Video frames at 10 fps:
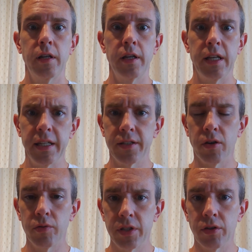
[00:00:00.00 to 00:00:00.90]
he's
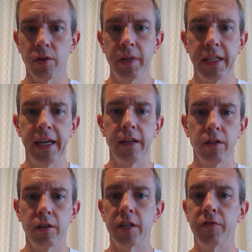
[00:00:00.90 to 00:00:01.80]
always told me that,
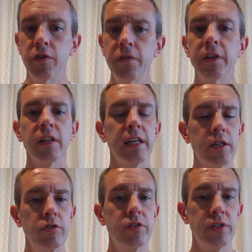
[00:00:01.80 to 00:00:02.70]
look, if you feel like
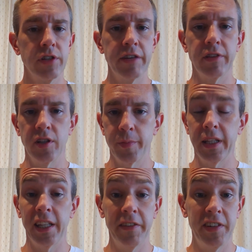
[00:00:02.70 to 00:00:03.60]
you still have a little
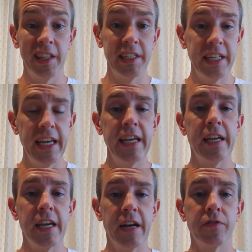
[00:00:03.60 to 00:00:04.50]
bit left in the
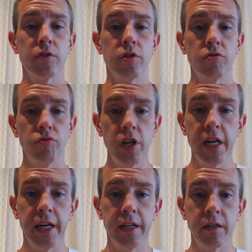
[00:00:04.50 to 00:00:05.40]
tank after a
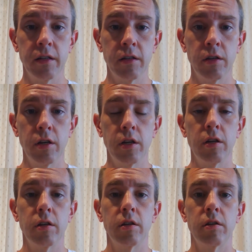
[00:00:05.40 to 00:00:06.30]
run,
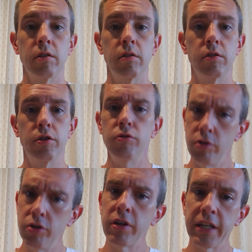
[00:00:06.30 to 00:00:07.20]

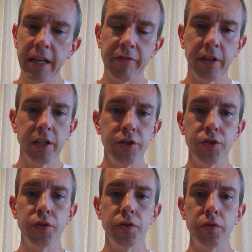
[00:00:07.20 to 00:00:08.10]
you can definitely
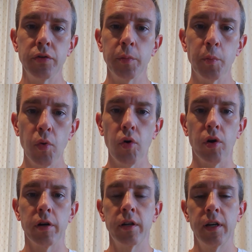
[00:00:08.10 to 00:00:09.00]
do
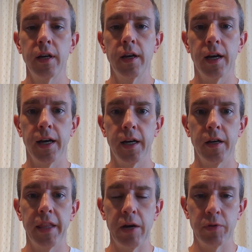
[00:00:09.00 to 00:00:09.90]
more.
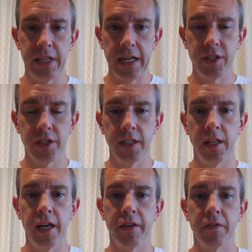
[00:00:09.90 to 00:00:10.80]
That was actually a
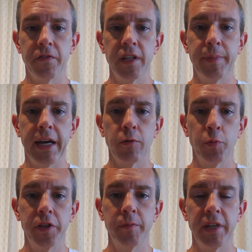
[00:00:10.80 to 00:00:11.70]
lot of the feedback
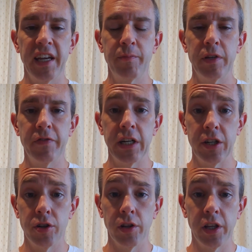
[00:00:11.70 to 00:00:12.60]
William gave me very
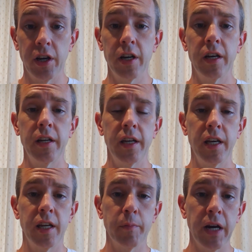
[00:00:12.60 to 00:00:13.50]
early on
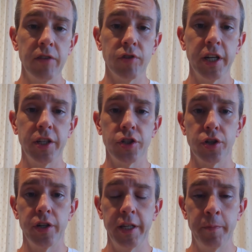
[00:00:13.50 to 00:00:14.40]
in my running
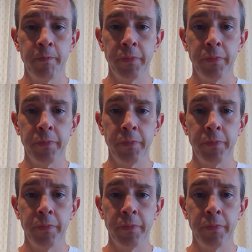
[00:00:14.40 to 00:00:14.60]
journey